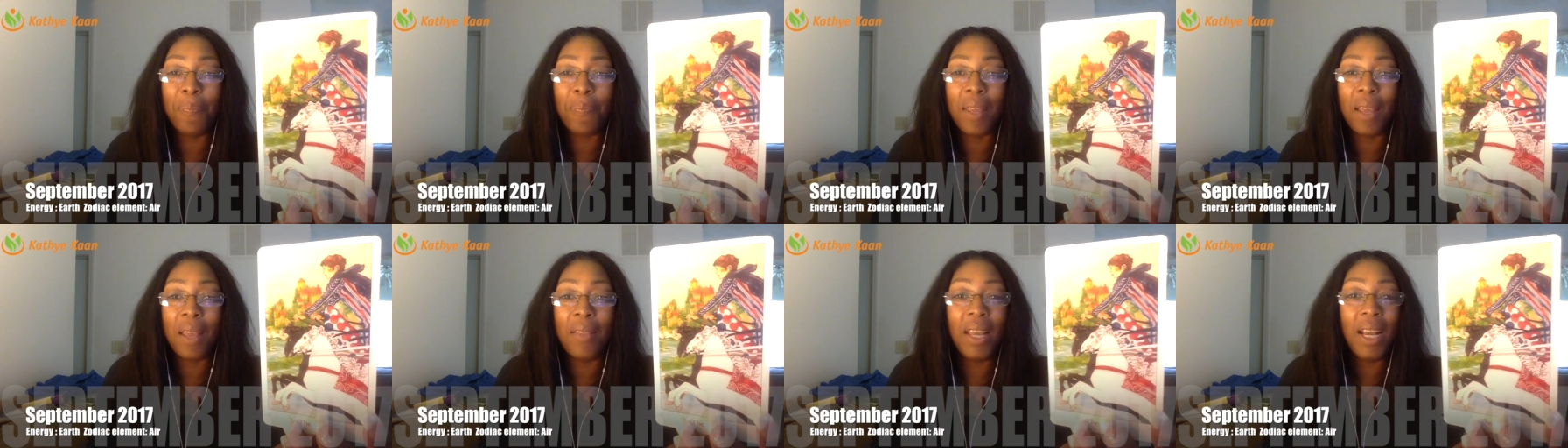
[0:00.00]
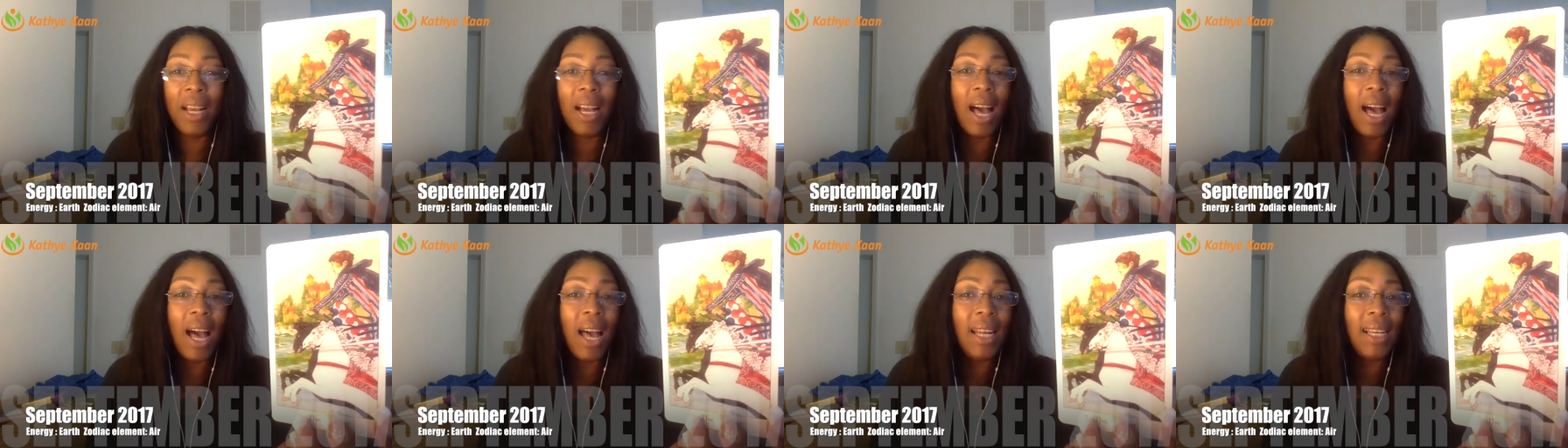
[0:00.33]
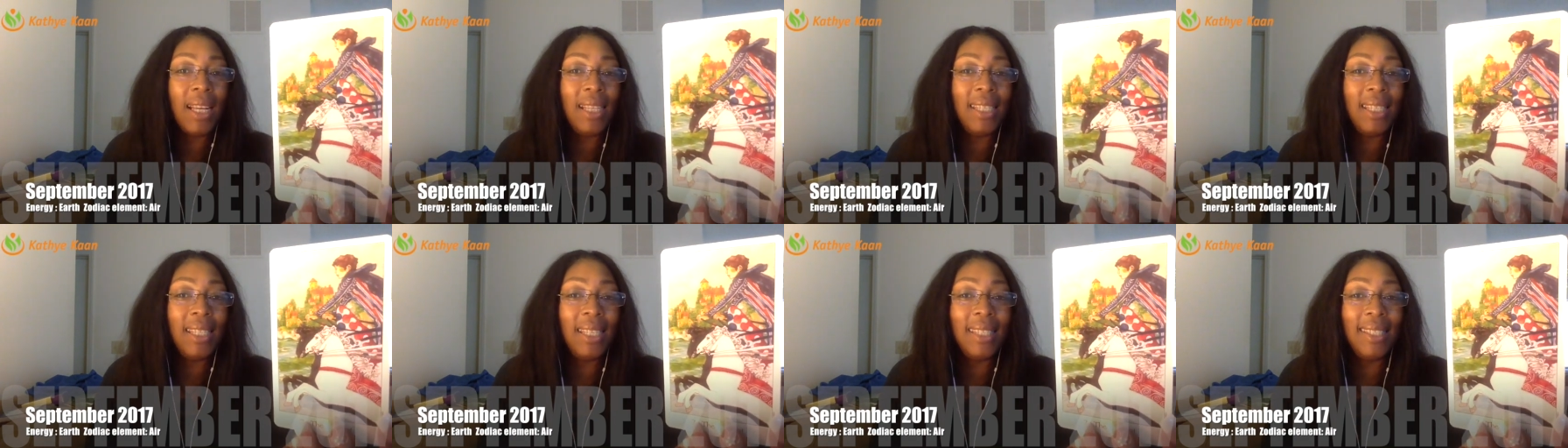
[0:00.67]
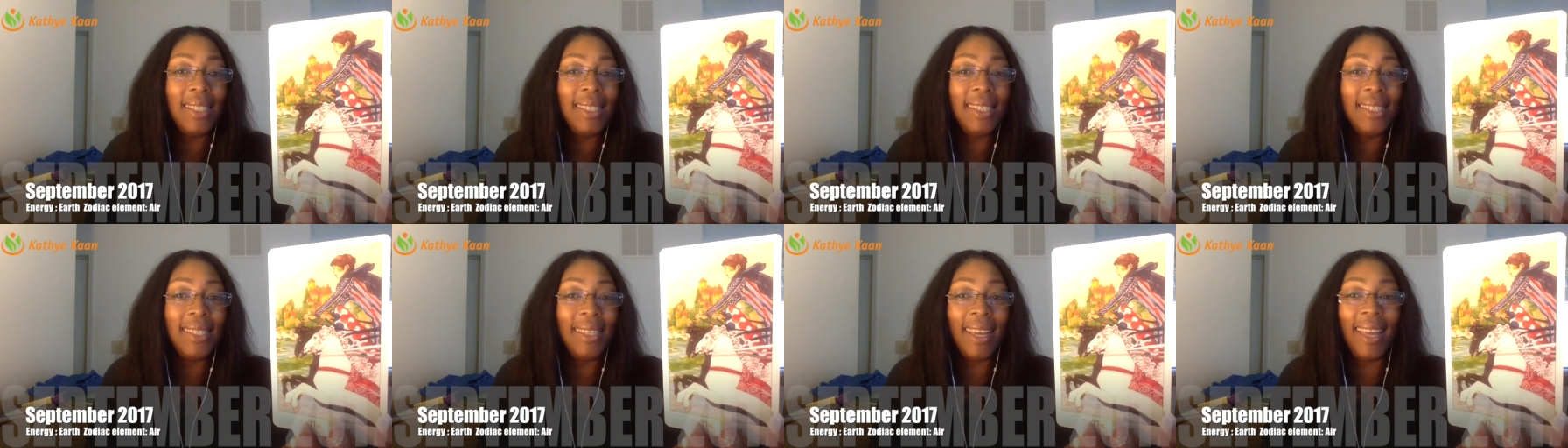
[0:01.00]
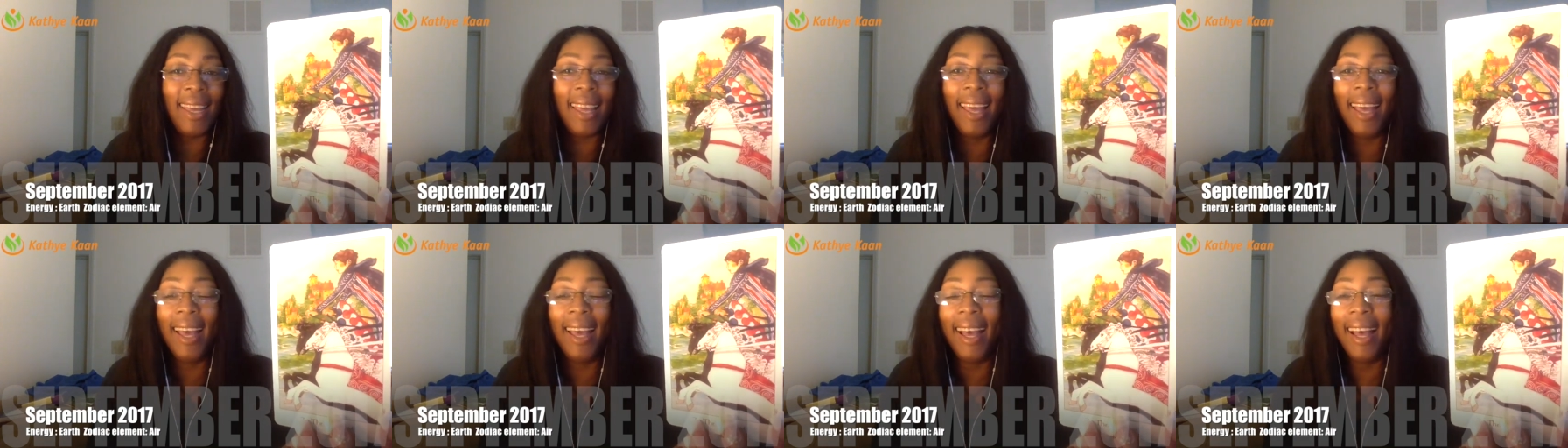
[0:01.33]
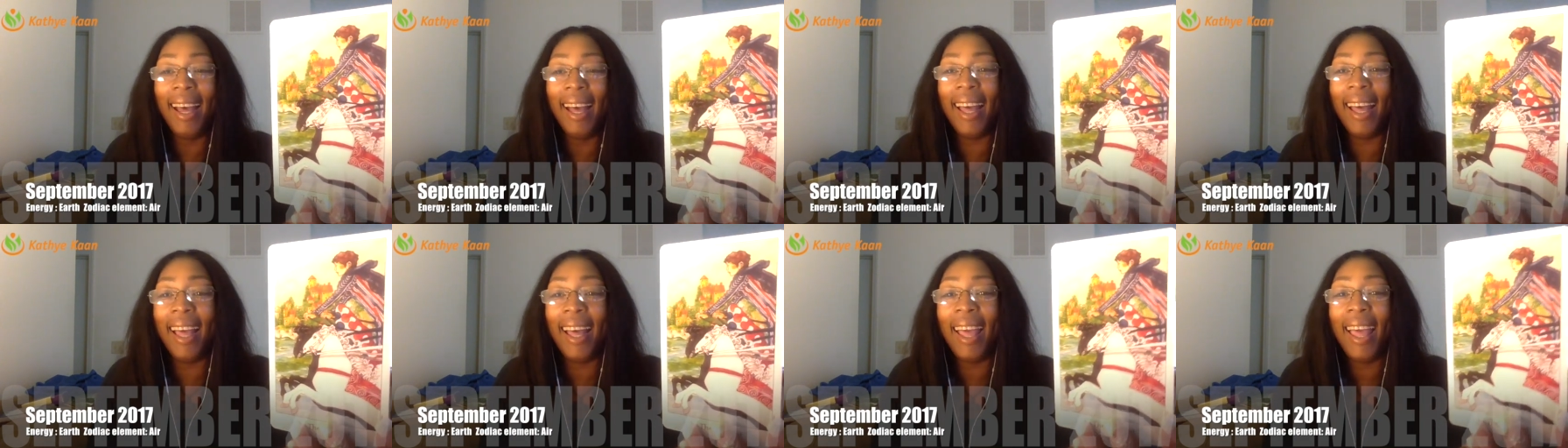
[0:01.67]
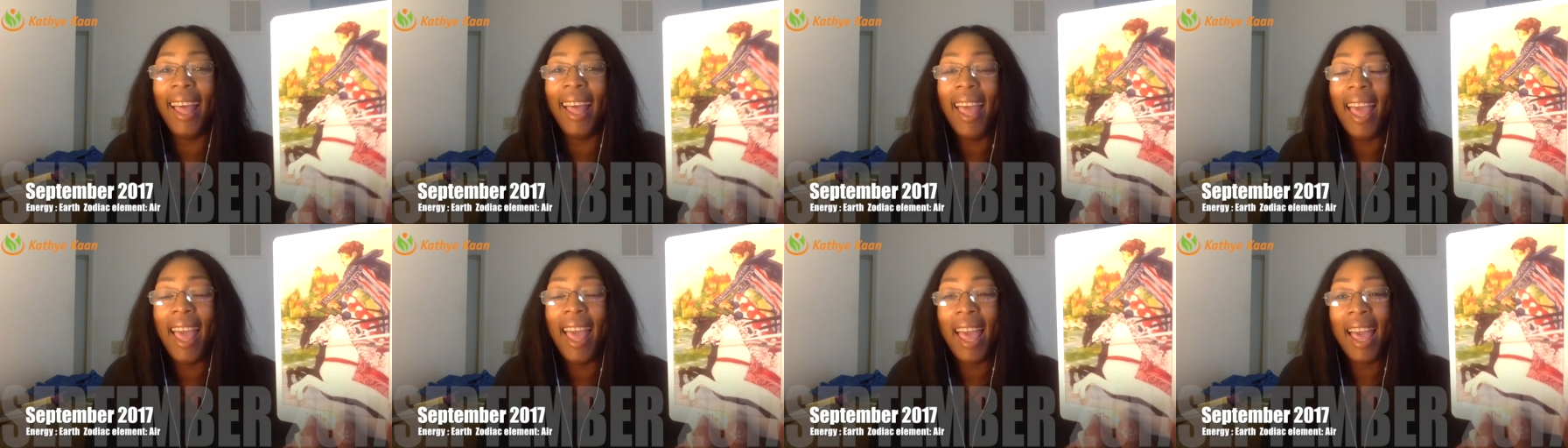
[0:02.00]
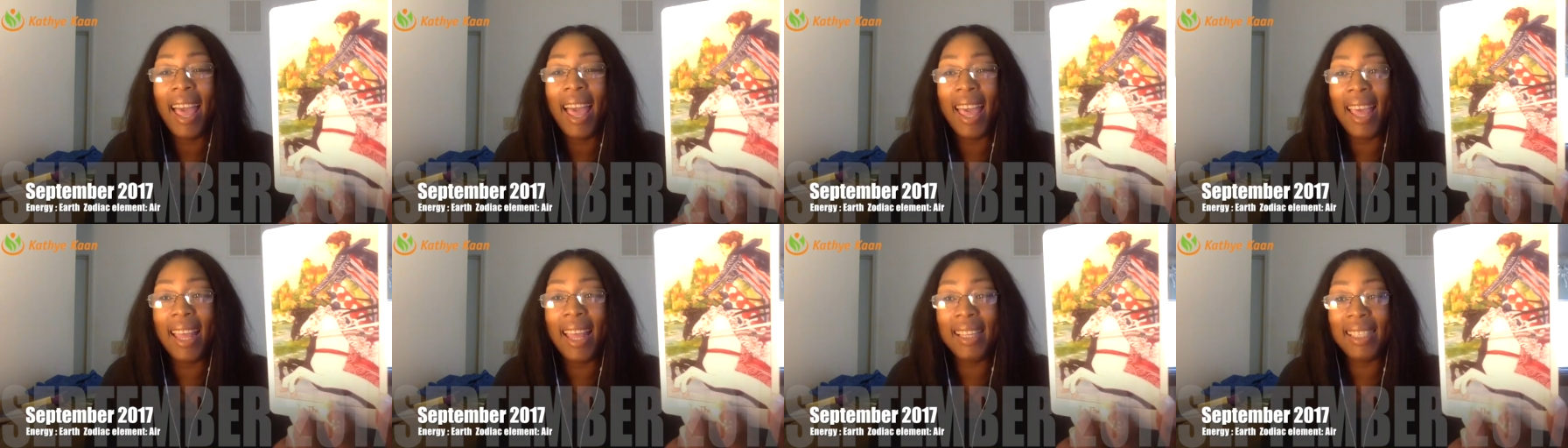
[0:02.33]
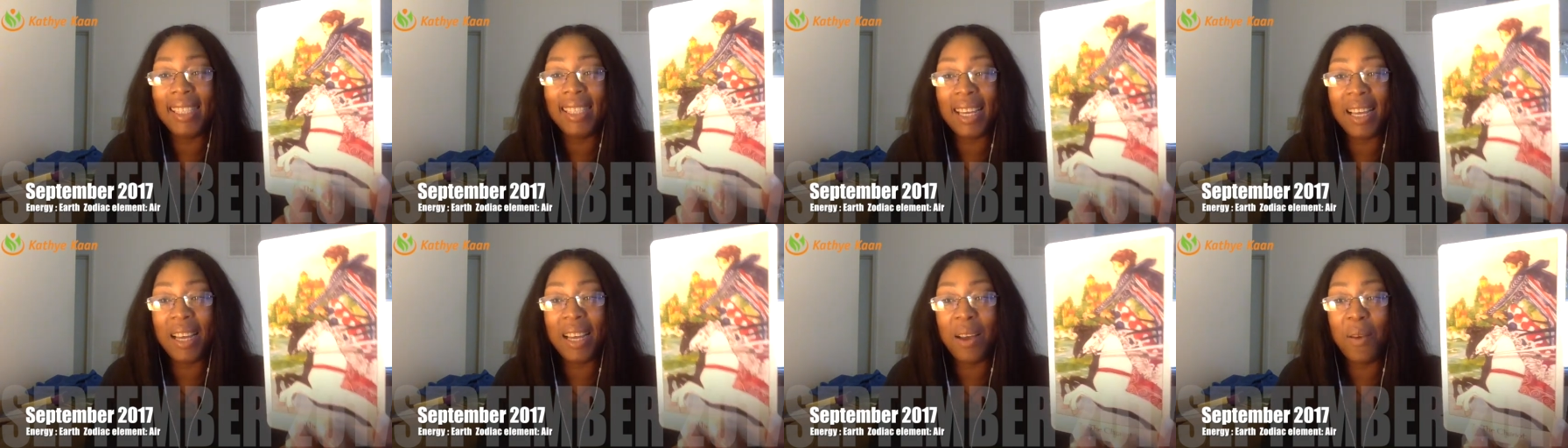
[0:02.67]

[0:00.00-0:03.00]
the goddesses. And